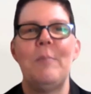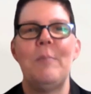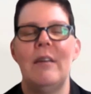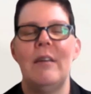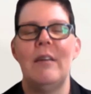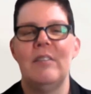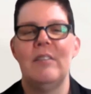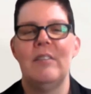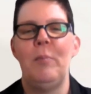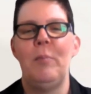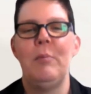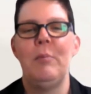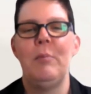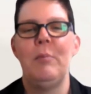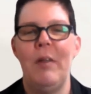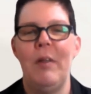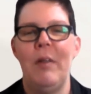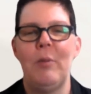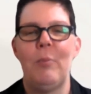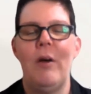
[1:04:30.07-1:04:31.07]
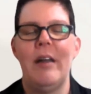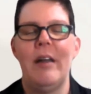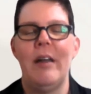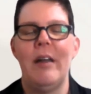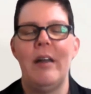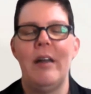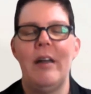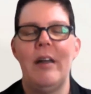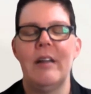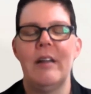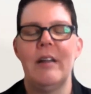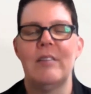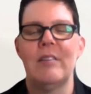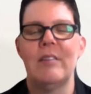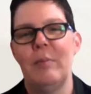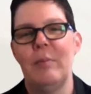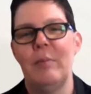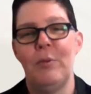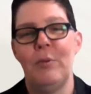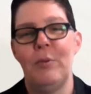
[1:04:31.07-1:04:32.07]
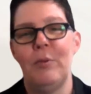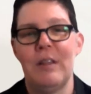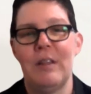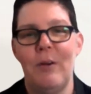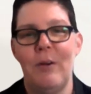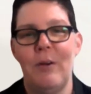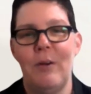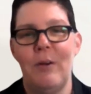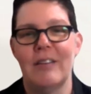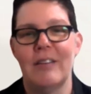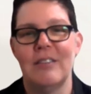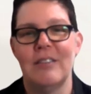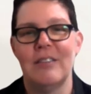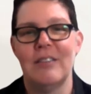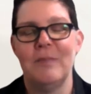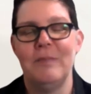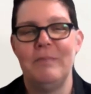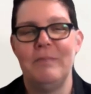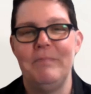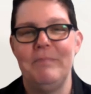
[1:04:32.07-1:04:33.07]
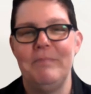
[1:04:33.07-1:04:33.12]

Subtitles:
tell people what the products do without telling people what the products do.